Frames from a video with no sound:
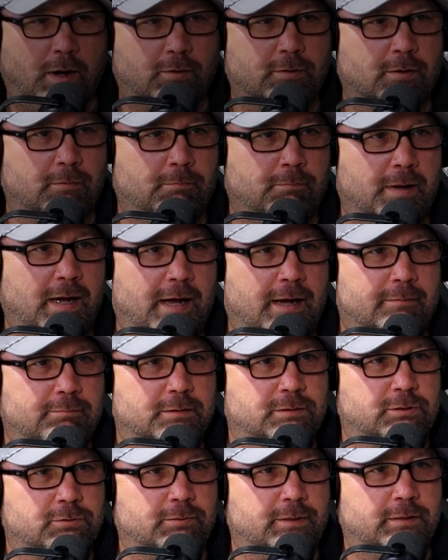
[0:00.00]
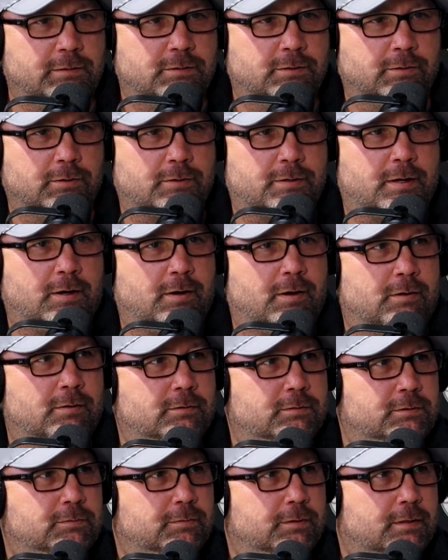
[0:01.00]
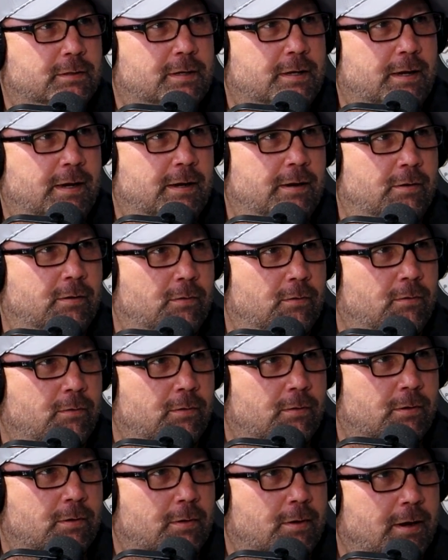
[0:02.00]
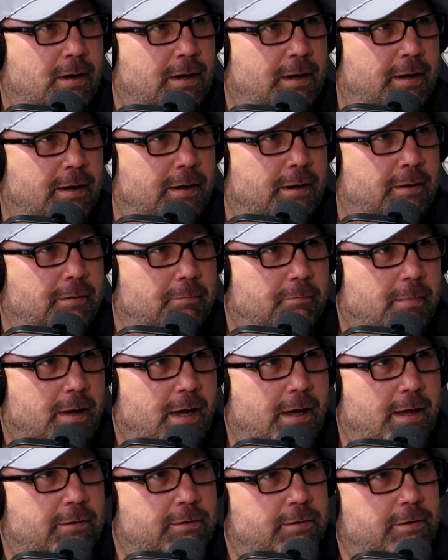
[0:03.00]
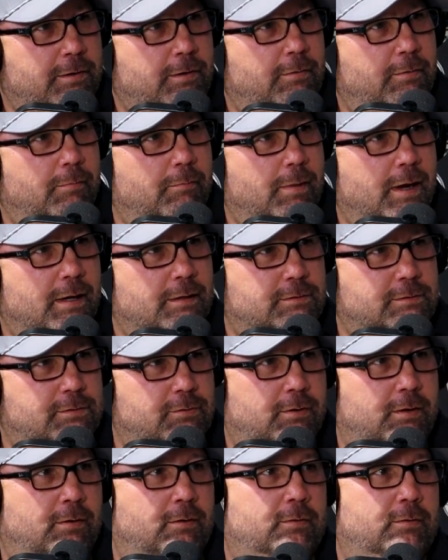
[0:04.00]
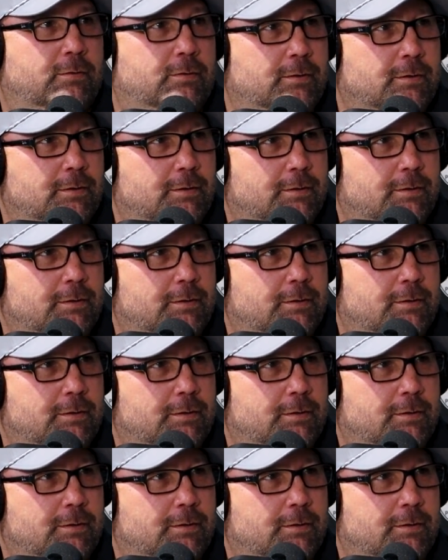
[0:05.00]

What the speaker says: Welcome back Between Two Cars with Kyle Orr and Matthew Maxwell.